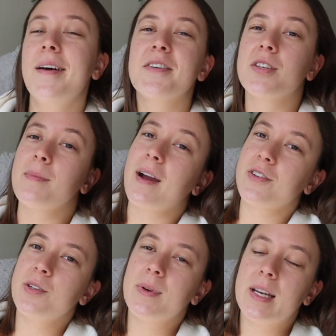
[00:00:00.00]
So I'm
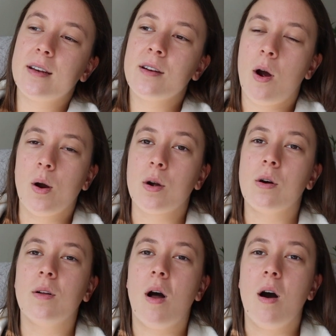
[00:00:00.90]
actually reading an
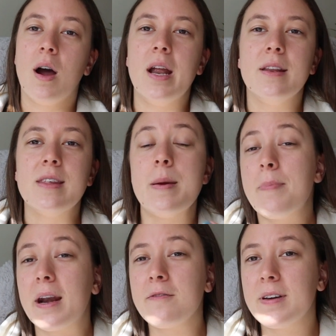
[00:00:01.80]
article on the
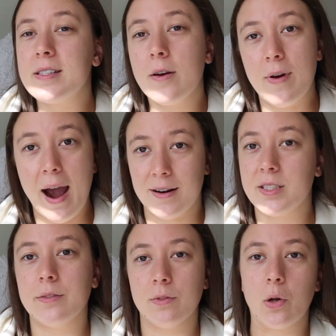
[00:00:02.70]
benefits of
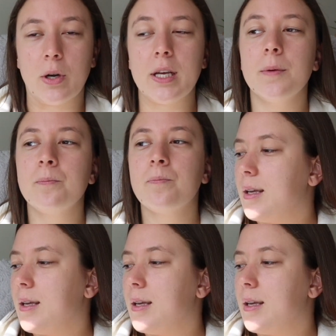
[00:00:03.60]
active learning.